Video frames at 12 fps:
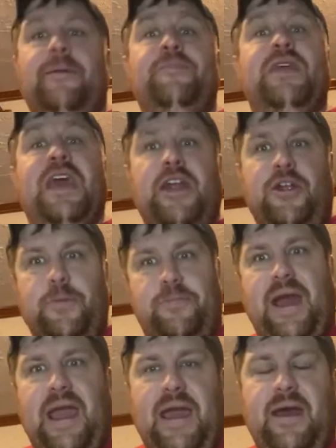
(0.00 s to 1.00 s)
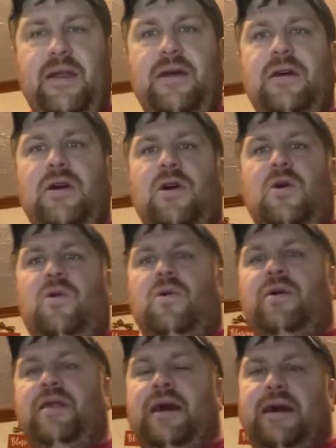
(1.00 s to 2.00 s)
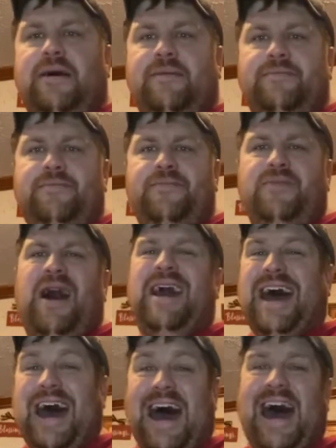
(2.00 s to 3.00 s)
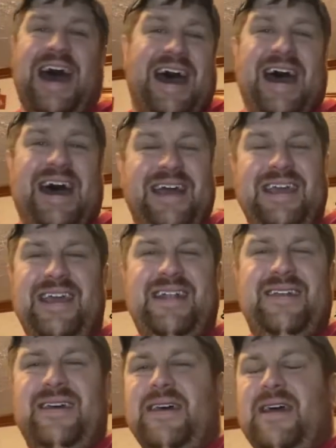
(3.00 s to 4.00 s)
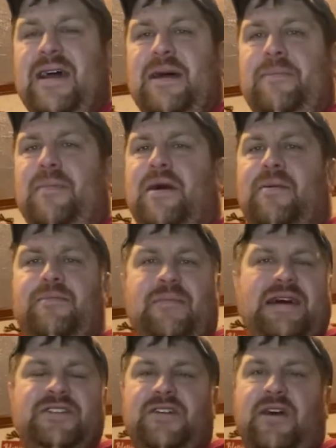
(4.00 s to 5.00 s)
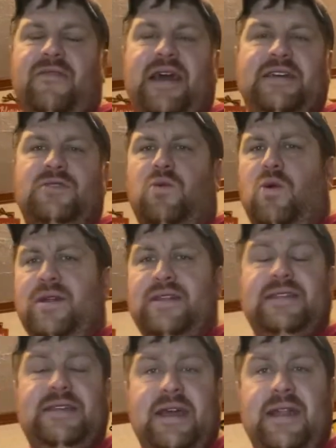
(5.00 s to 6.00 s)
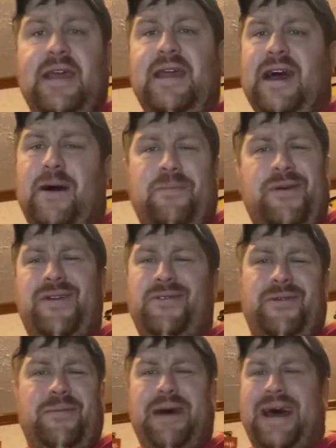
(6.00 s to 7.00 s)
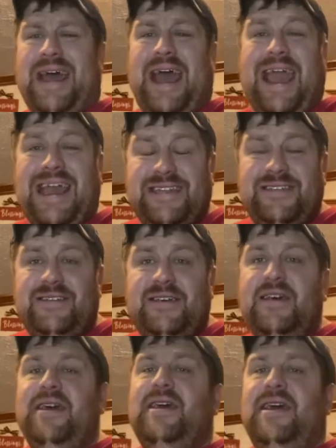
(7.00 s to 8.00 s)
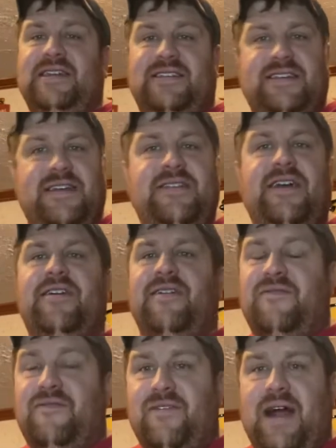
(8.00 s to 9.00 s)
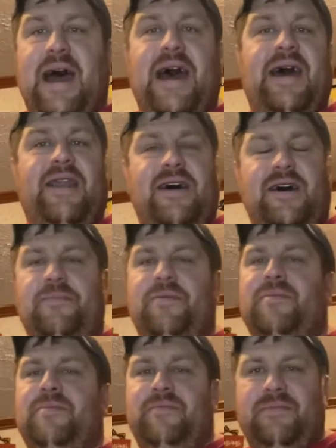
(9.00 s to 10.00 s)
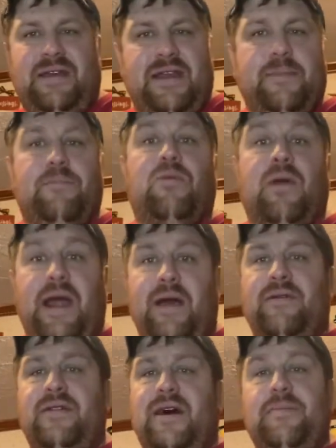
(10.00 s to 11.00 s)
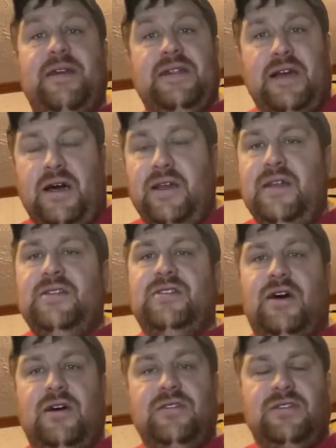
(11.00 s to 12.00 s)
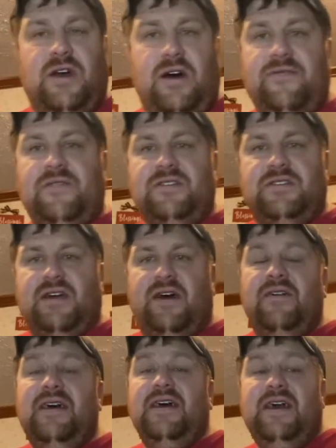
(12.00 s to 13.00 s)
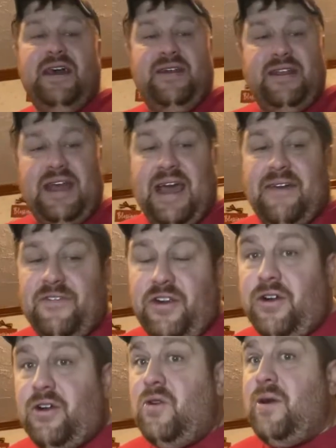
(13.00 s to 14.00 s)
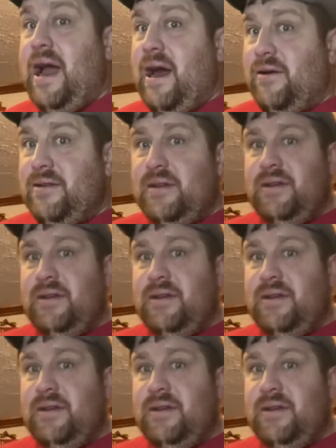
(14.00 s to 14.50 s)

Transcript: in your pan on not high heat. My stove has 1 to 10 heat. I'll put it on about 8 and sit there and fry it up, get it browned up, get the onions all soft and stuff. And then after your kraut